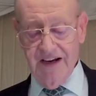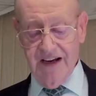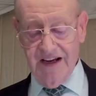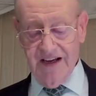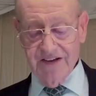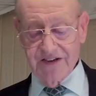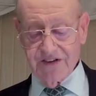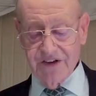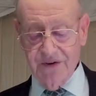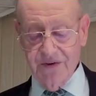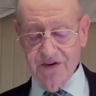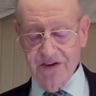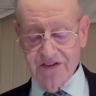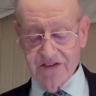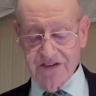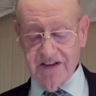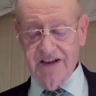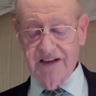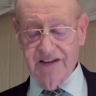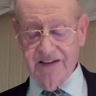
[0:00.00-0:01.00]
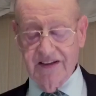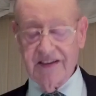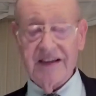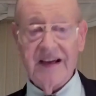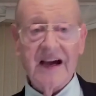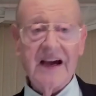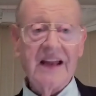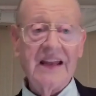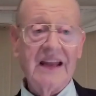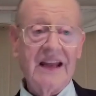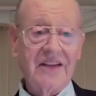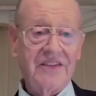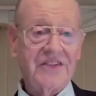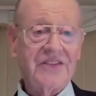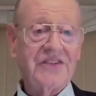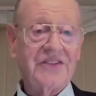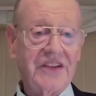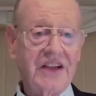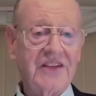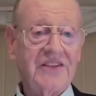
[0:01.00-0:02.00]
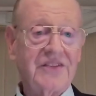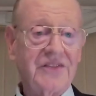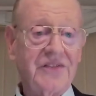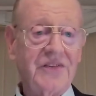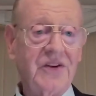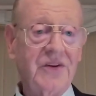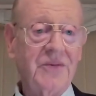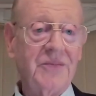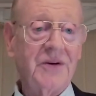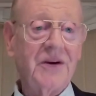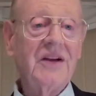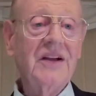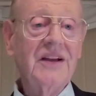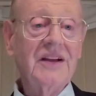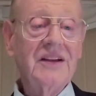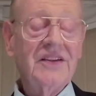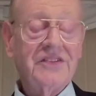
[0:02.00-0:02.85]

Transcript: And so we see that God has a sense of humor